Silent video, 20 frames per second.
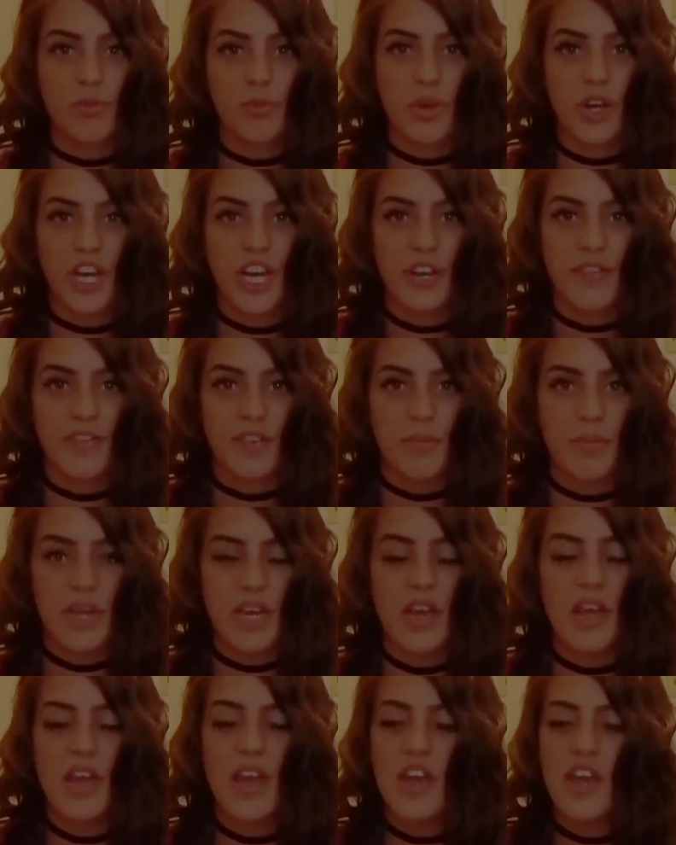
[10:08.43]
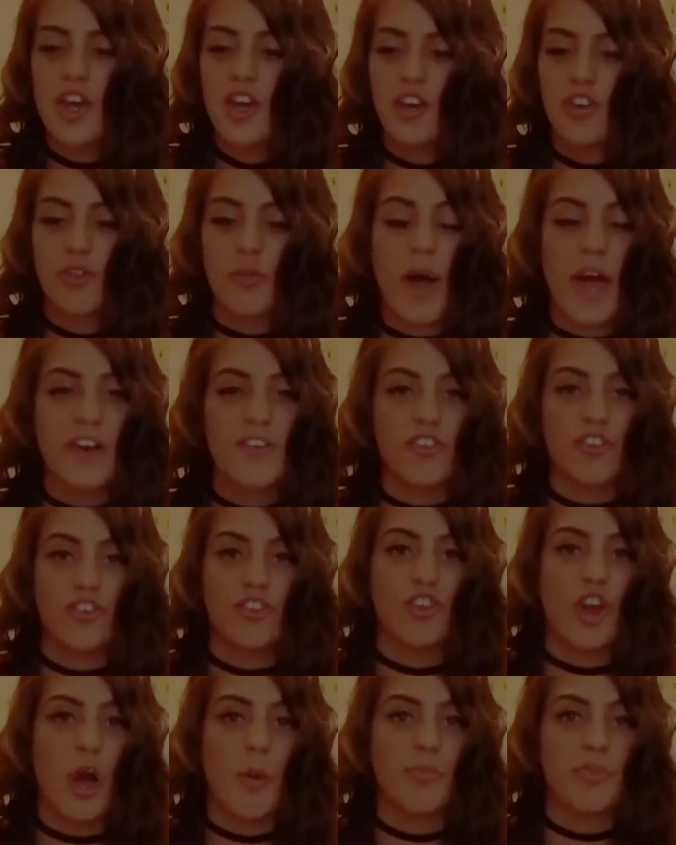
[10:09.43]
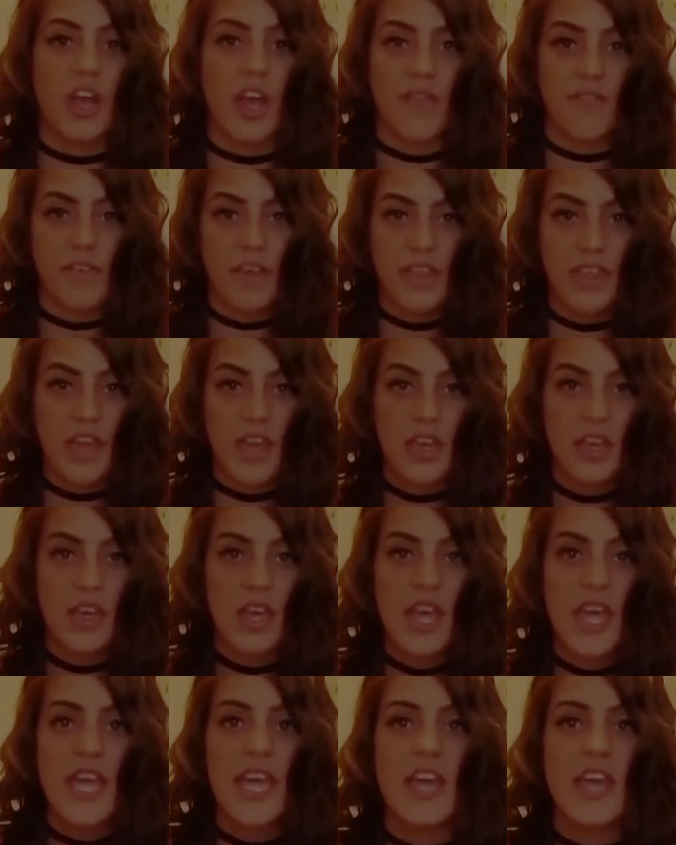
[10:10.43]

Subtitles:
working for me, so I just stopped everything.